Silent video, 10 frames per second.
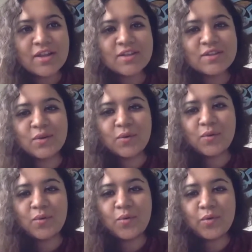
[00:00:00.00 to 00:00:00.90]

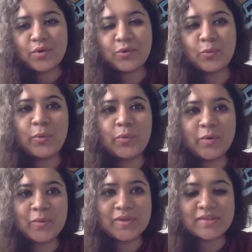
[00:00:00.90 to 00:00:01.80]
So, we
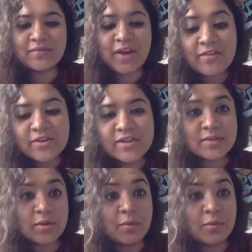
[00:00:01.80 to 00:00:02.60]
work with survivors